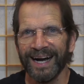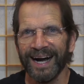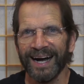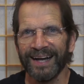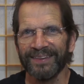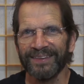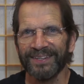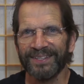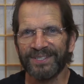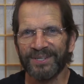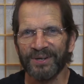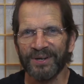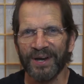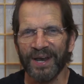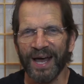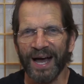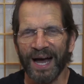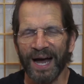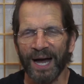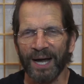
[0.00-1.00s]
on this or
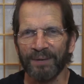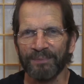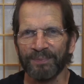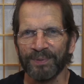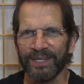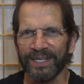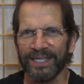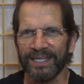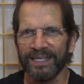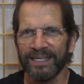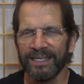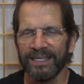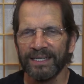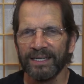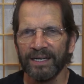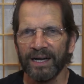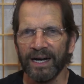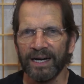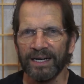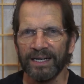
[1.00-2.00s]
not, but
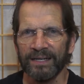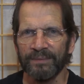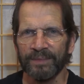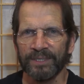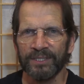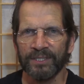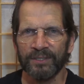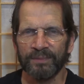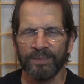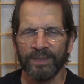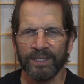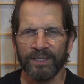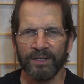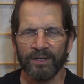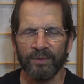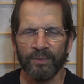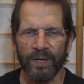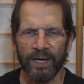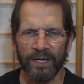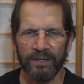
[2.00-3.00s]
um, it took me a
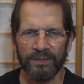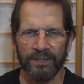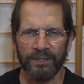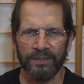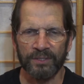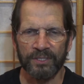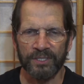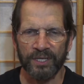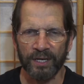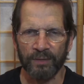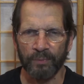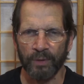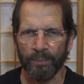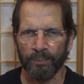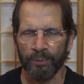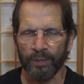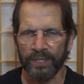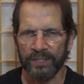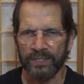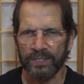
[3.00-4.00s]
little while to understand what
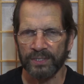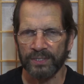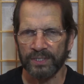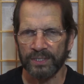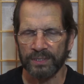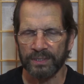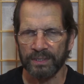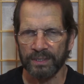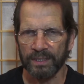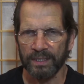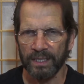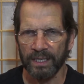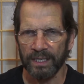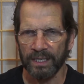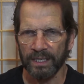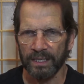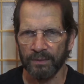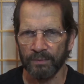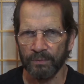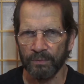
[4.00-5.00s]
presence
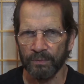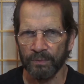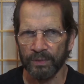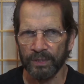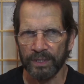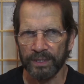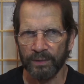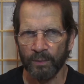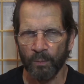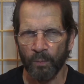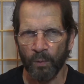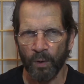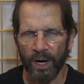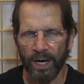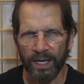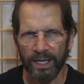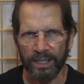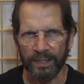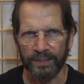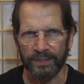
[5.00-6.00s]
uh, really
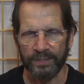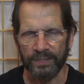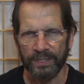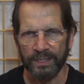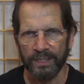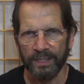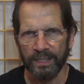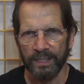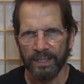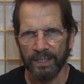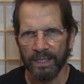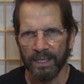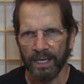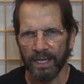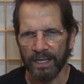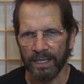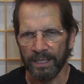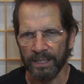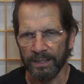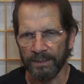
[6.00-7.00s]
was.
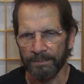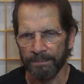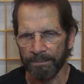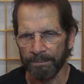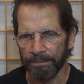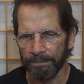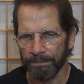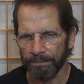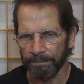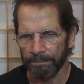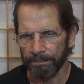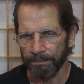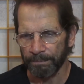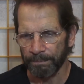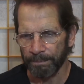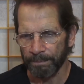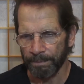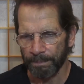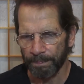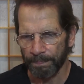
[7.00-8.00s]
Um,
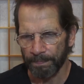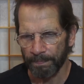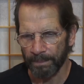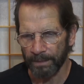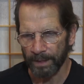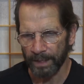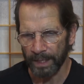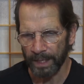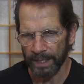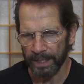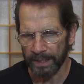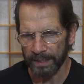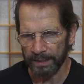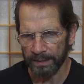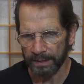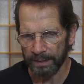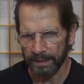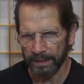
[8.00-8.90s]
and,